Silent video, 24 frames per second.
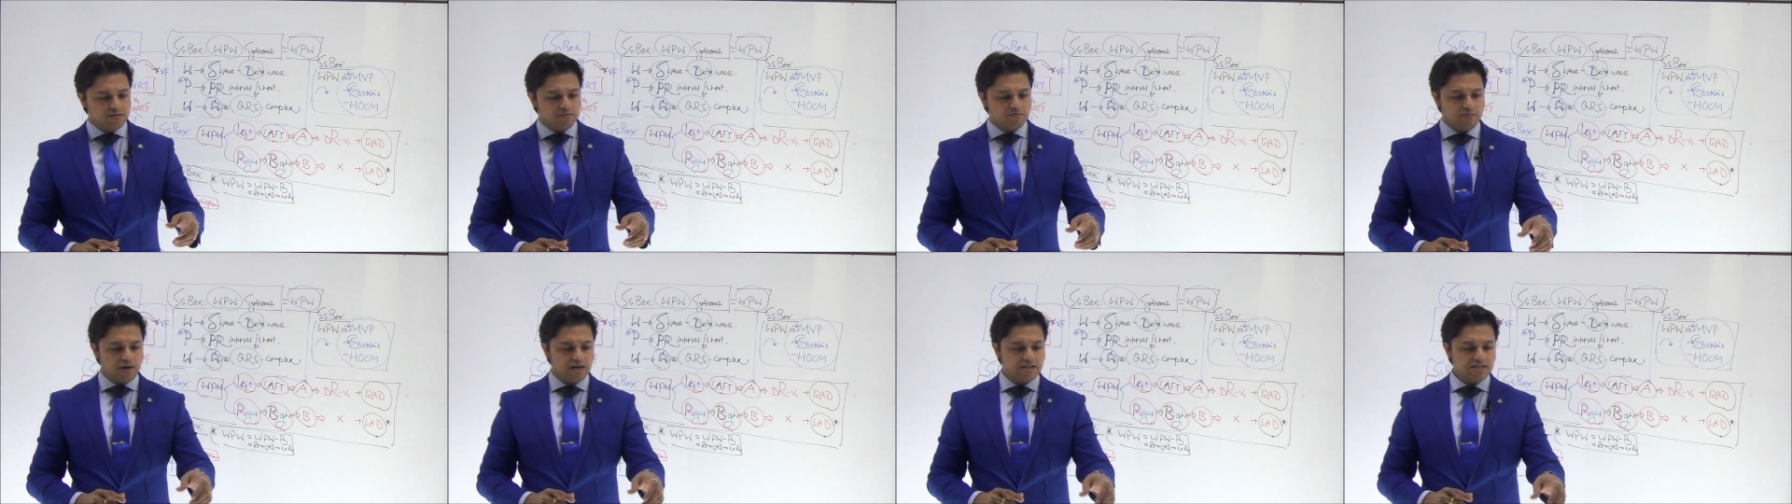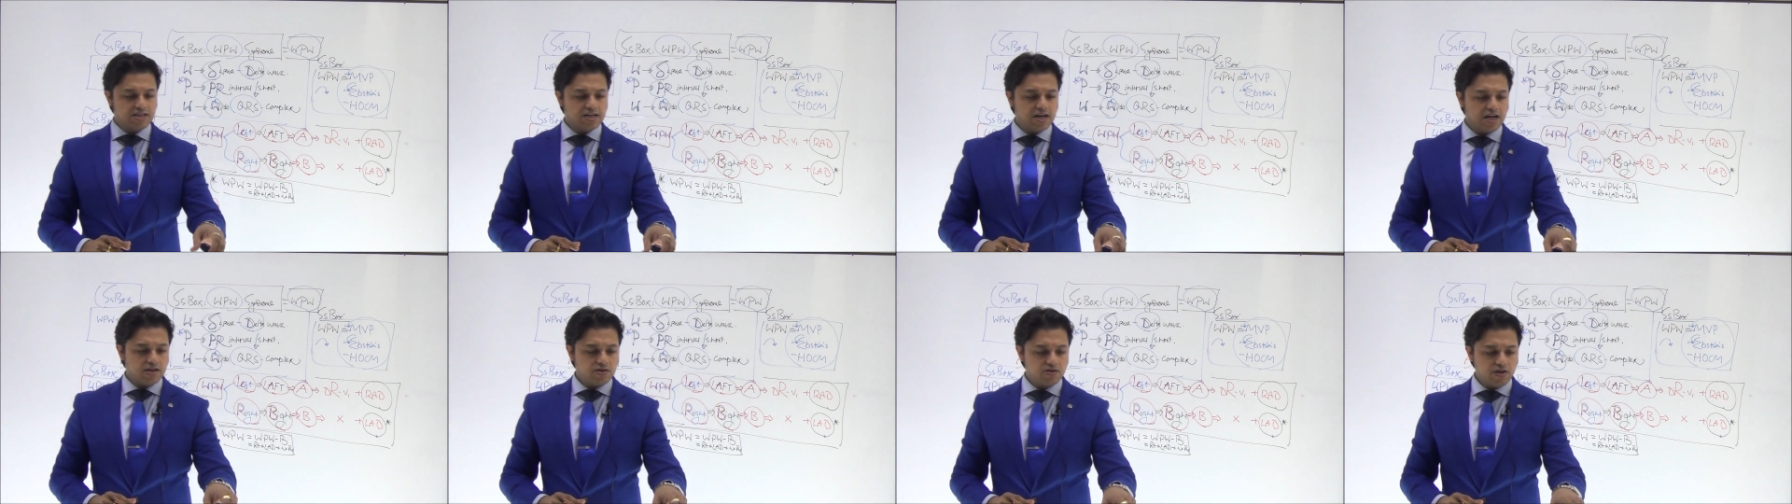My
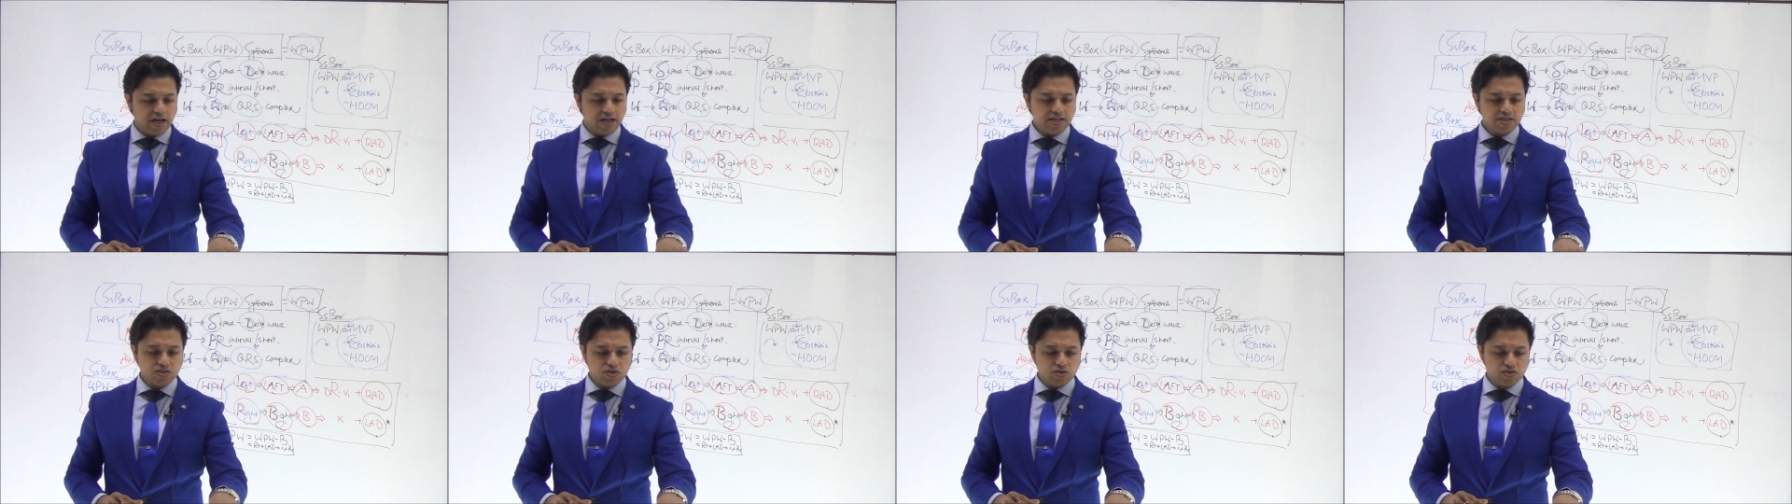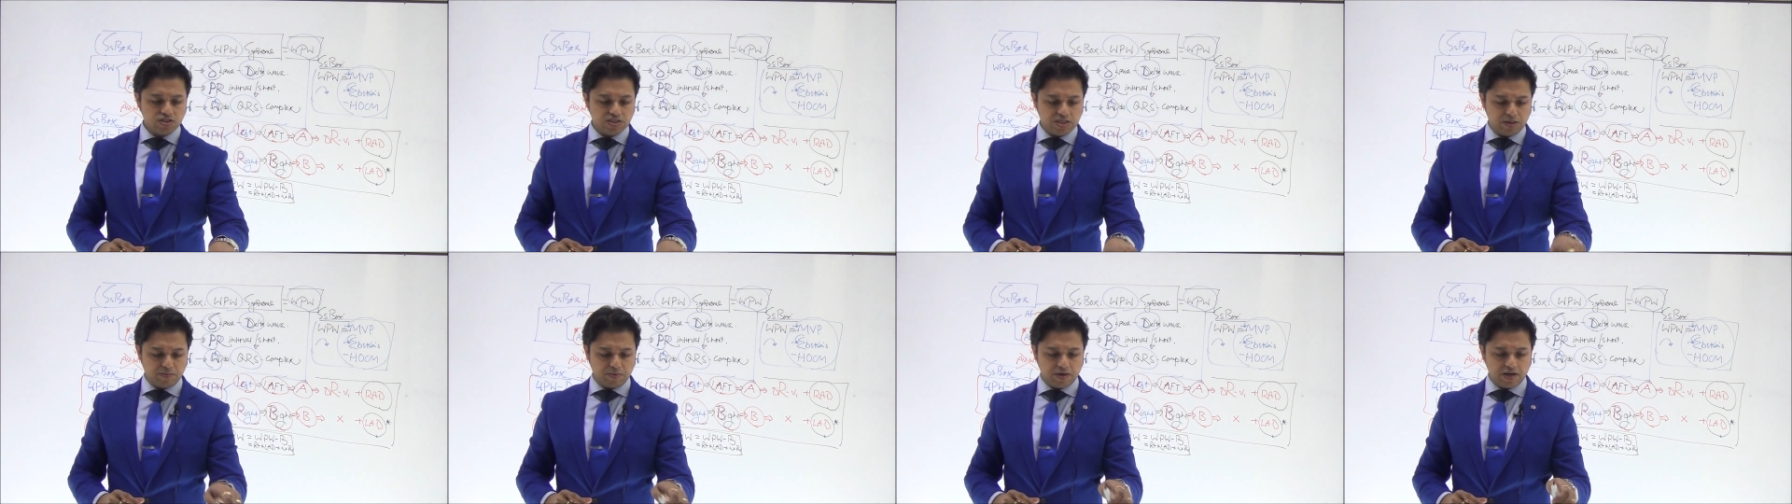dear, I'd like to
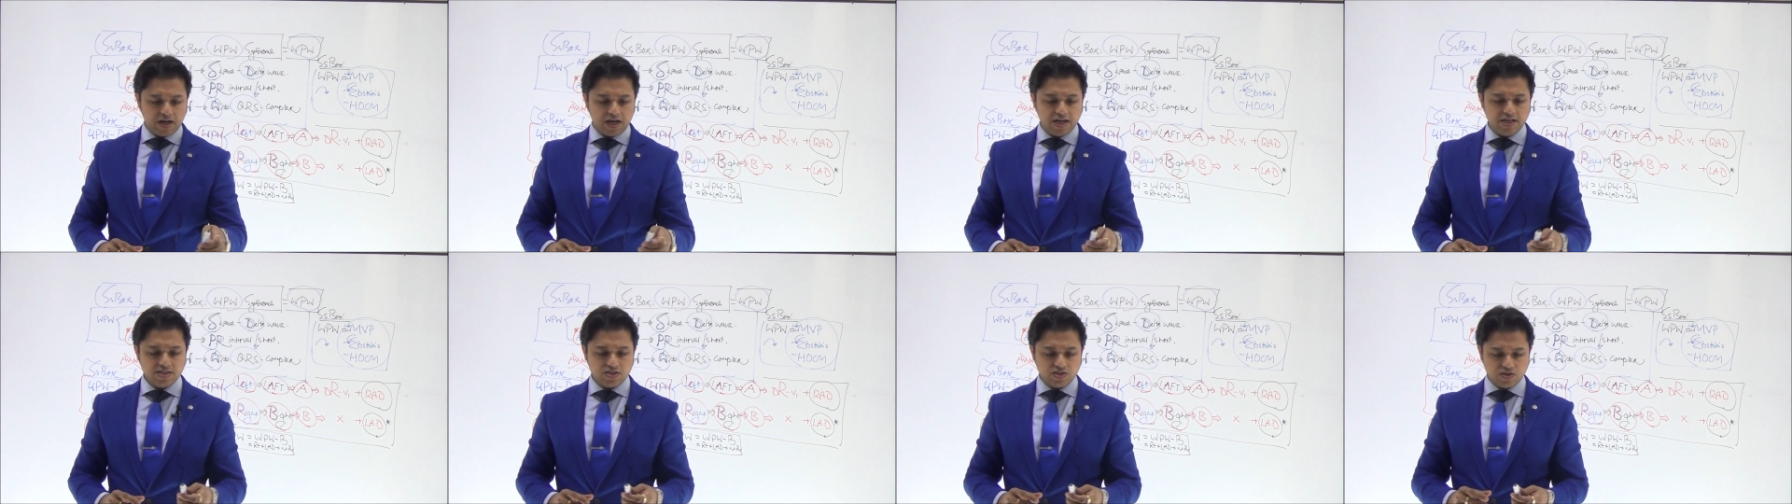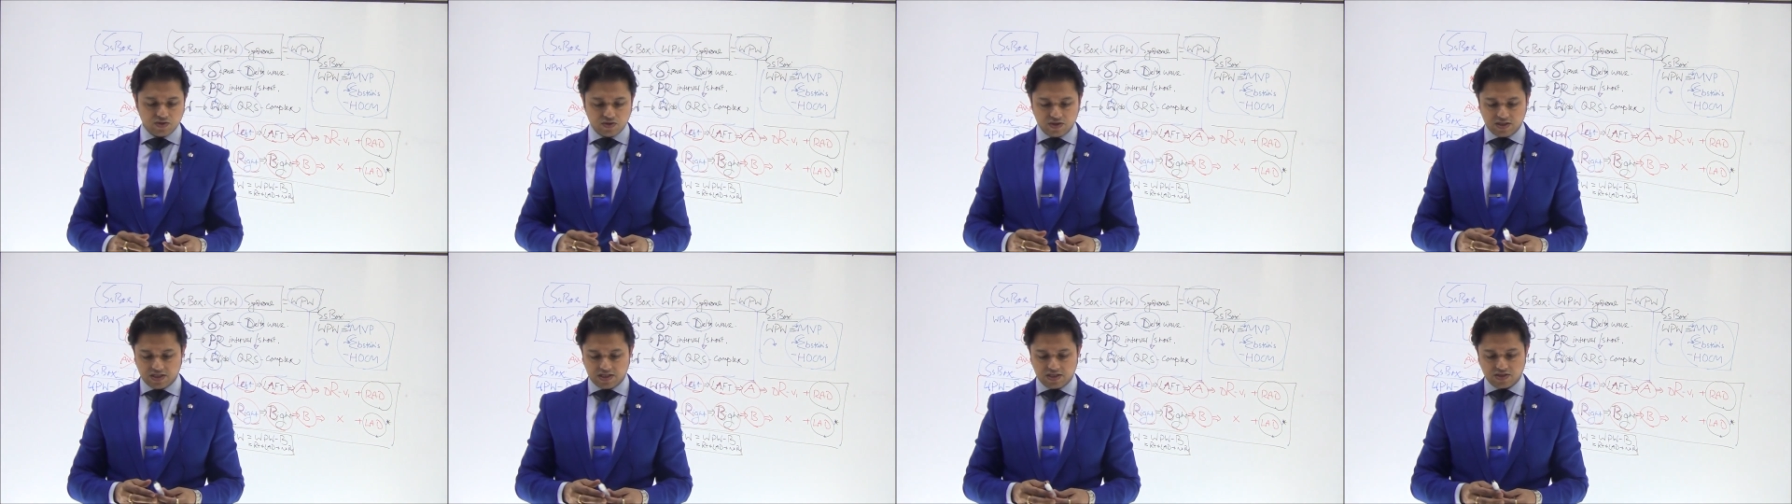summarize
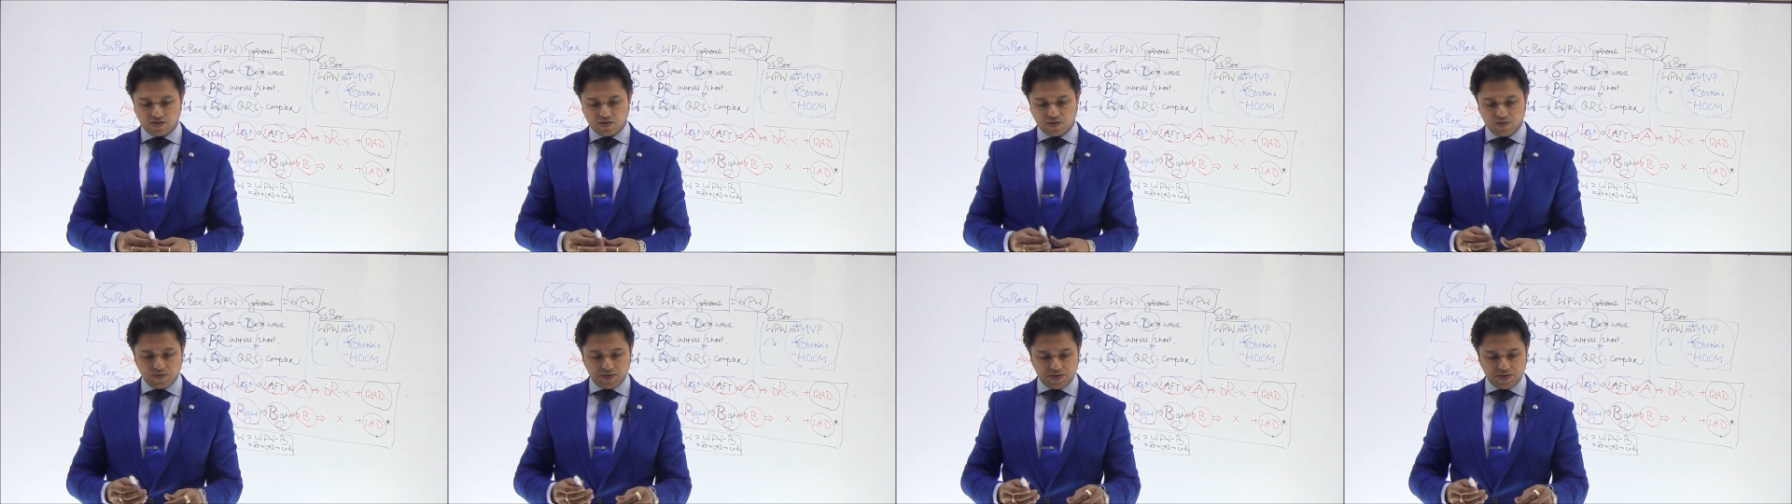so that it will